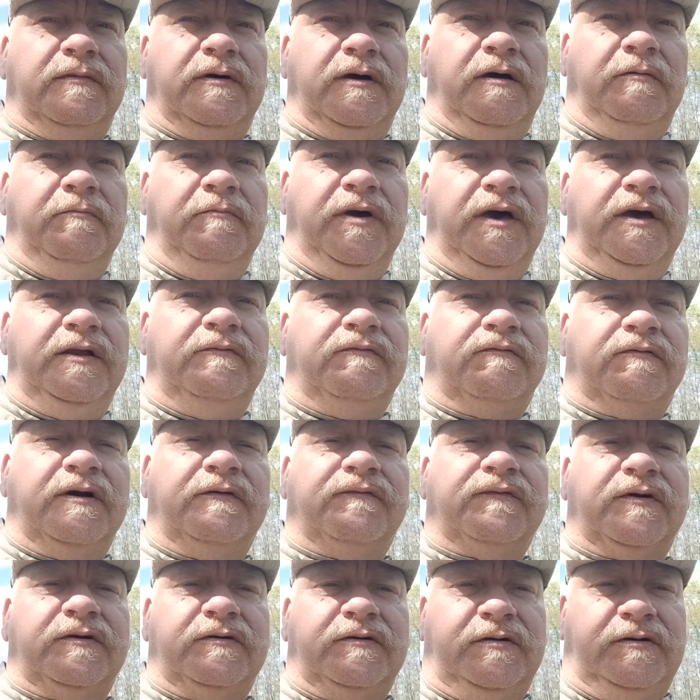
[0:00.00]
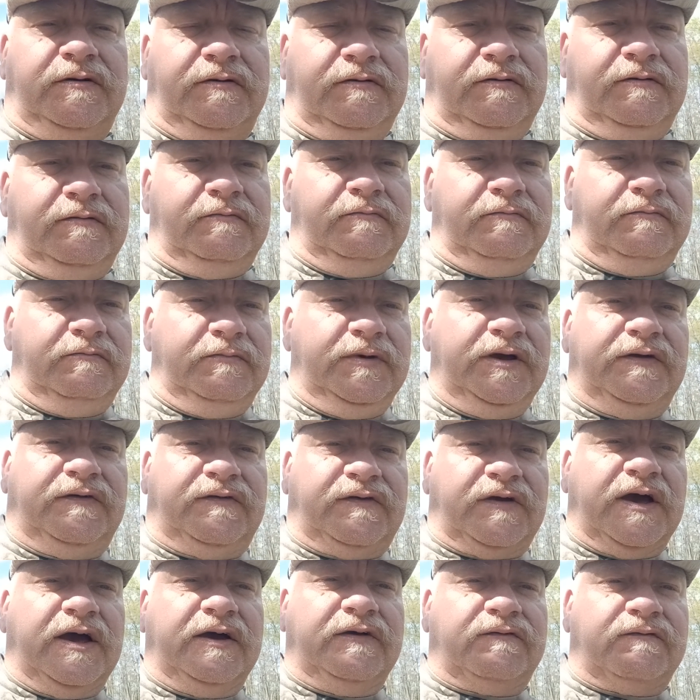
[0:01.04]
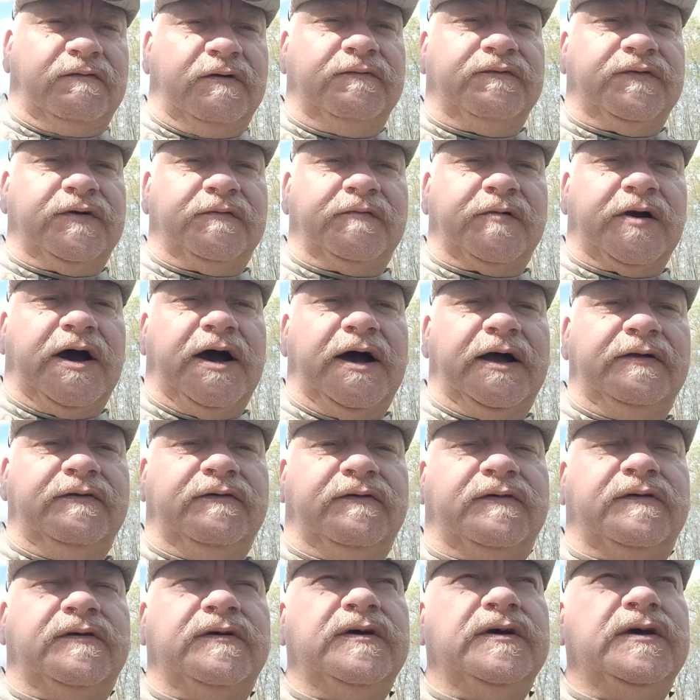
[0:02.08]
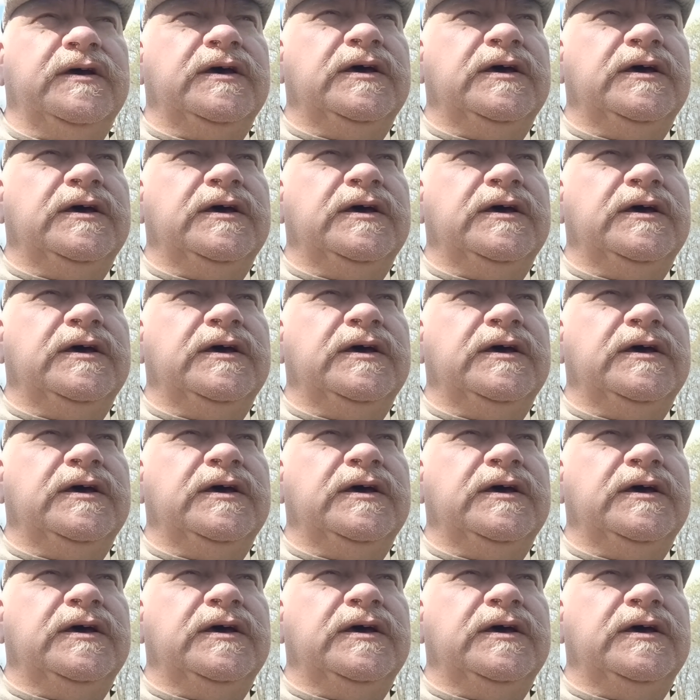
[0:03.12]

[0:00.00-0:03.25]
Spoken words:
mid-sized river rods,